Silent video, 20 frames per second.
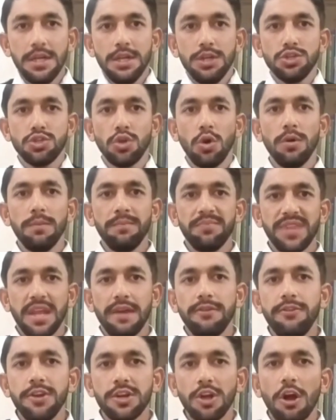So
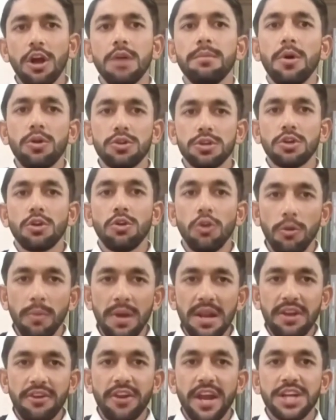if we talk about the
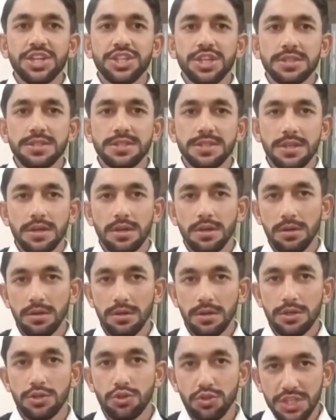global reactions
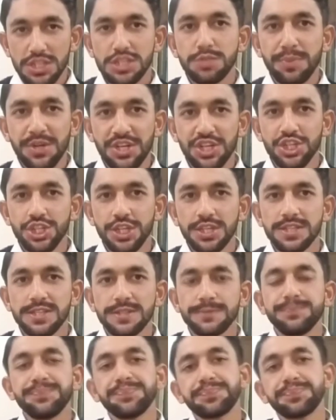to these petitions,